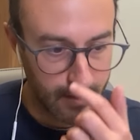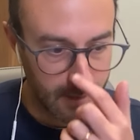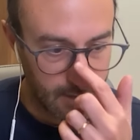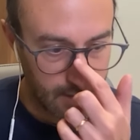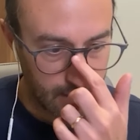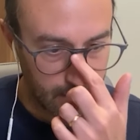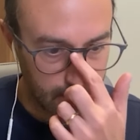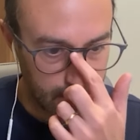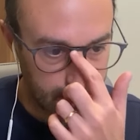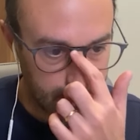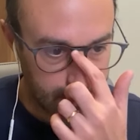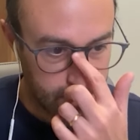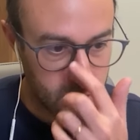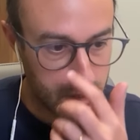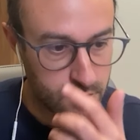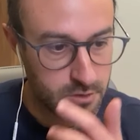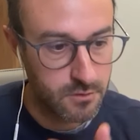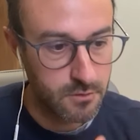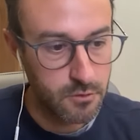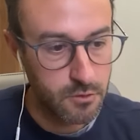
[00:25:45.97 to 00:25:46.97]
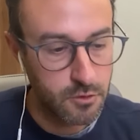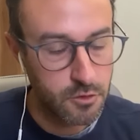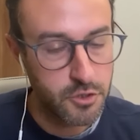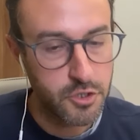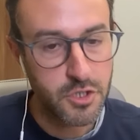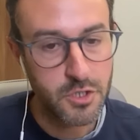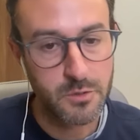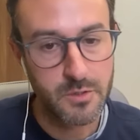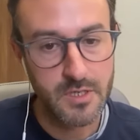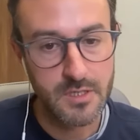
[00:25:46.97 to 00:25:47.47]
and just
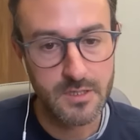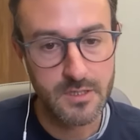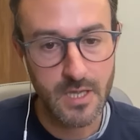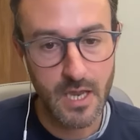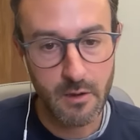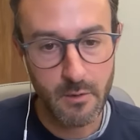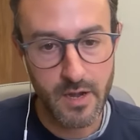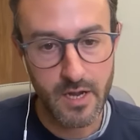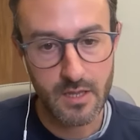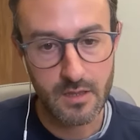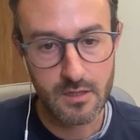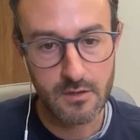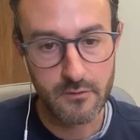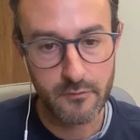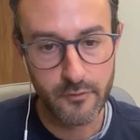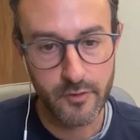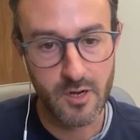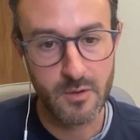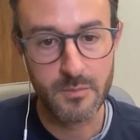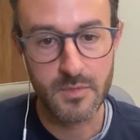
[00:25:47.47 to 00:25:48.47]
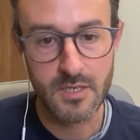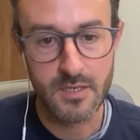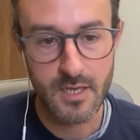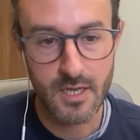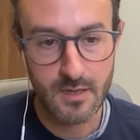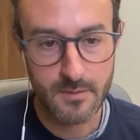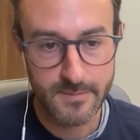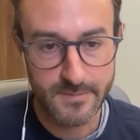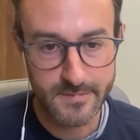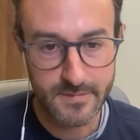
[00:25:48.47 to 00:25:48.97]
nurturing directly from the
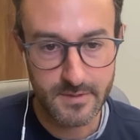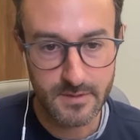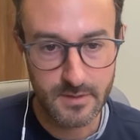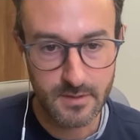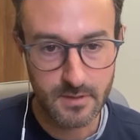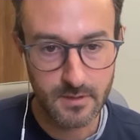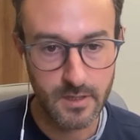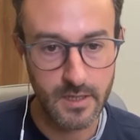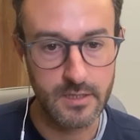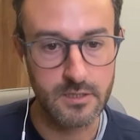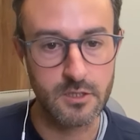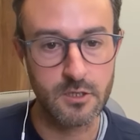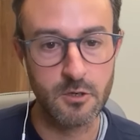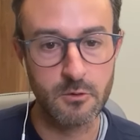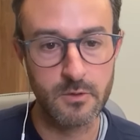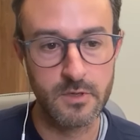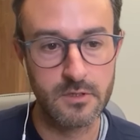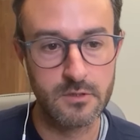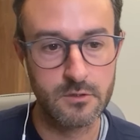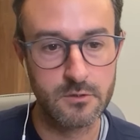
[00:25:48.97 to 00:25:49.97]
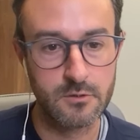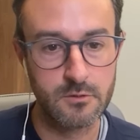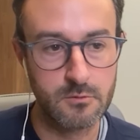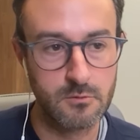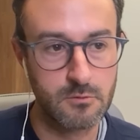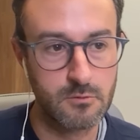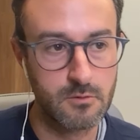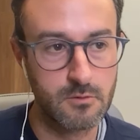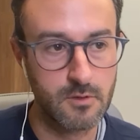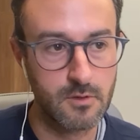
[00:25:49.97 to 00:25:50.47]
dam is going
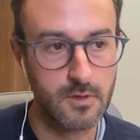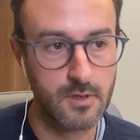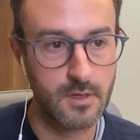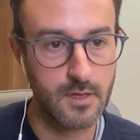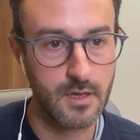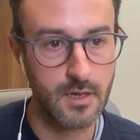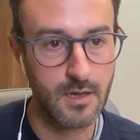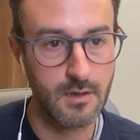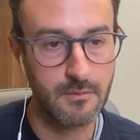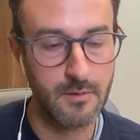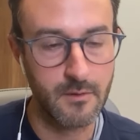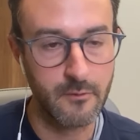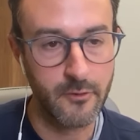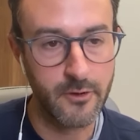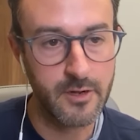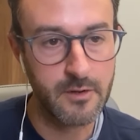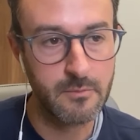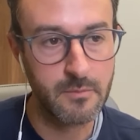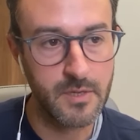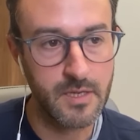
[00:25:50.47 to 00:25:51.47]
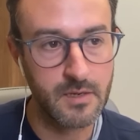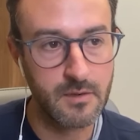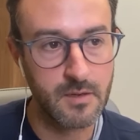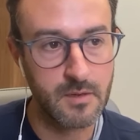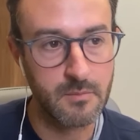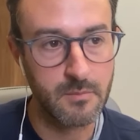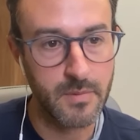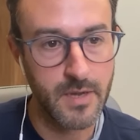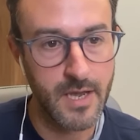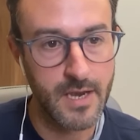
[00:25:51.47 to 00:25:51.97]
to have a very big
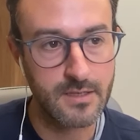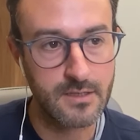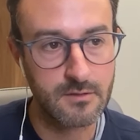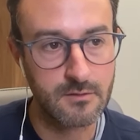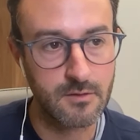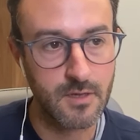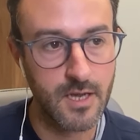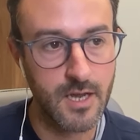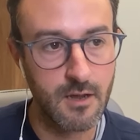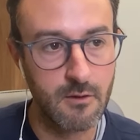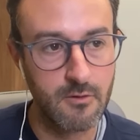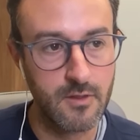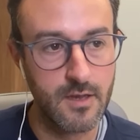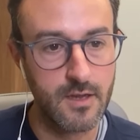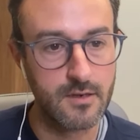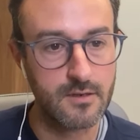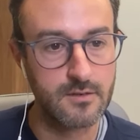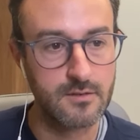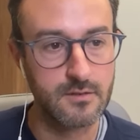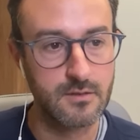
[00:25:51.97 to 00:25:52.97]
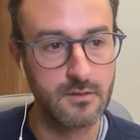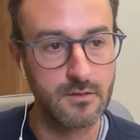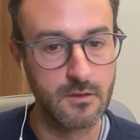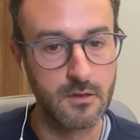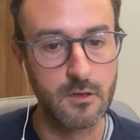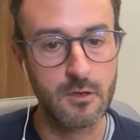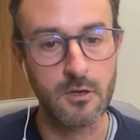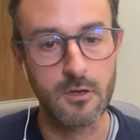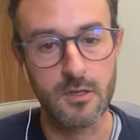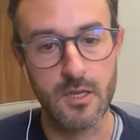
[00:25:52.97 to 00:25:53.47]
impact on how that
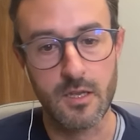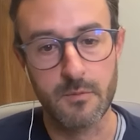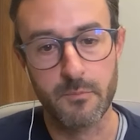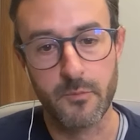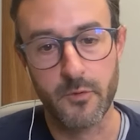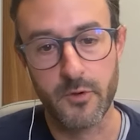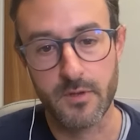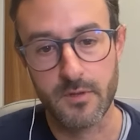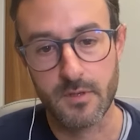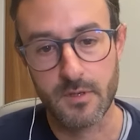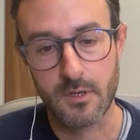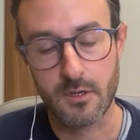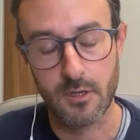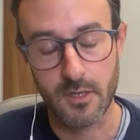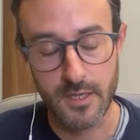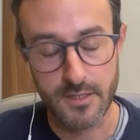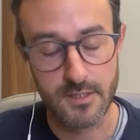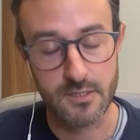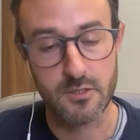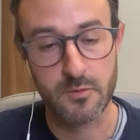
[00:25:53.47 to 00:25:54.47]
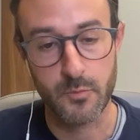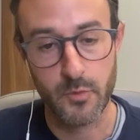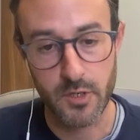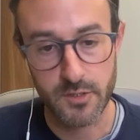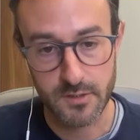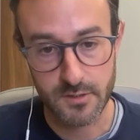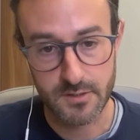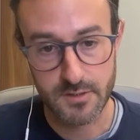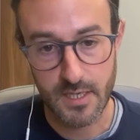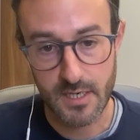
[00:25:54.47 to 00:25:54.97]
colonization
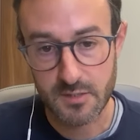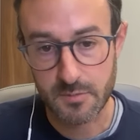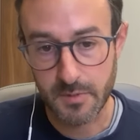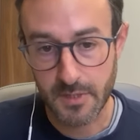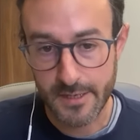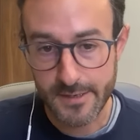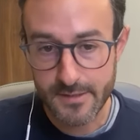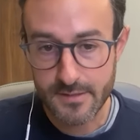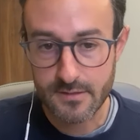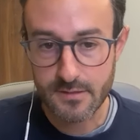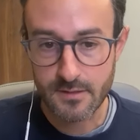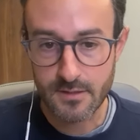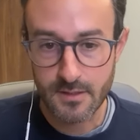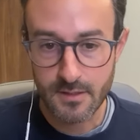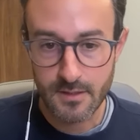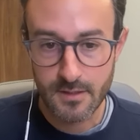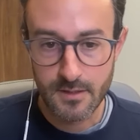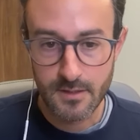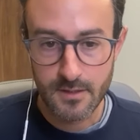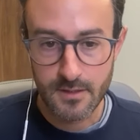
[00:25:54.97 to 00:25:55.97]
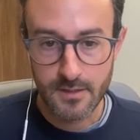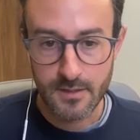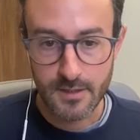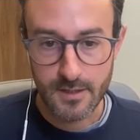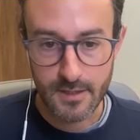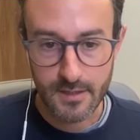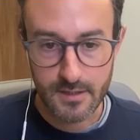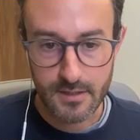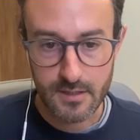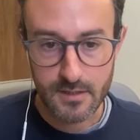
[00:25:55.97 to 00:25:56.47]
process takes place.
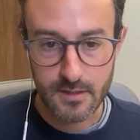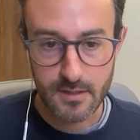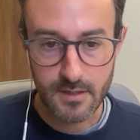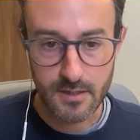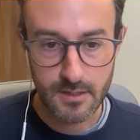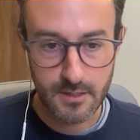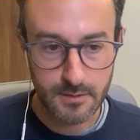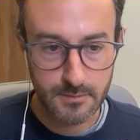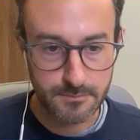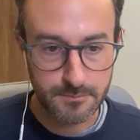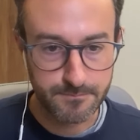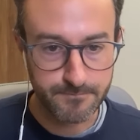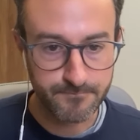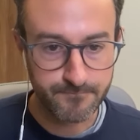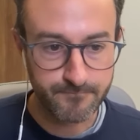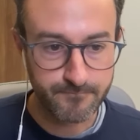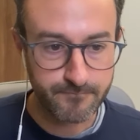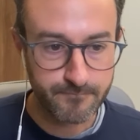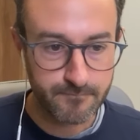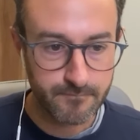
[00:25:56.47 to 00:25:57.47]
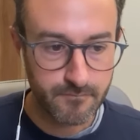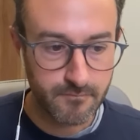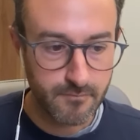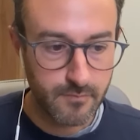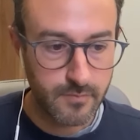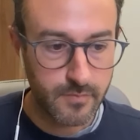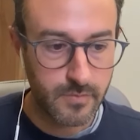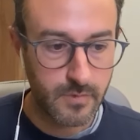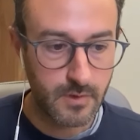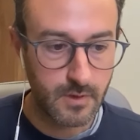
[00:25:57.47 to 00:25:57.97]
Uh, um,
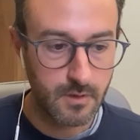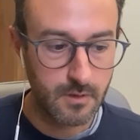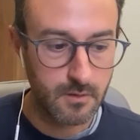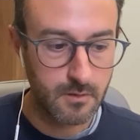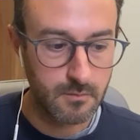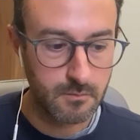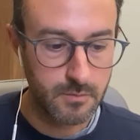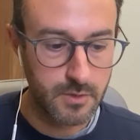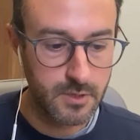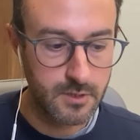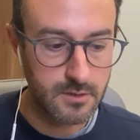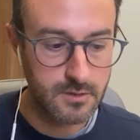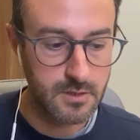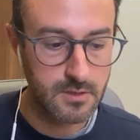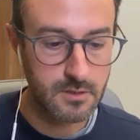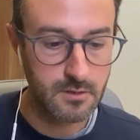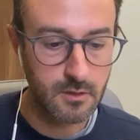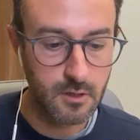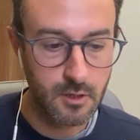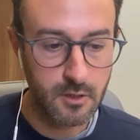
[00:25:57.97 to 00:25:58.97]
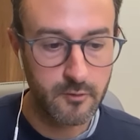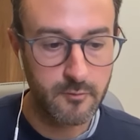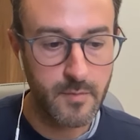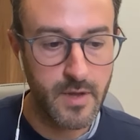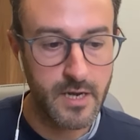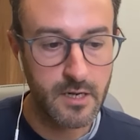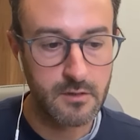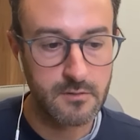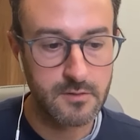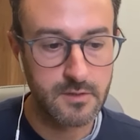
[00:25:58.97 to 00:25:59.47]
because there's a lot of
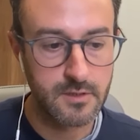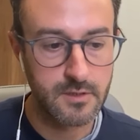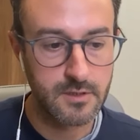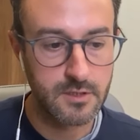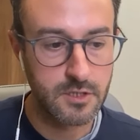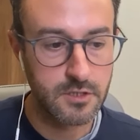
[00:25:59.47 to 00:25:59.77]
microbes that are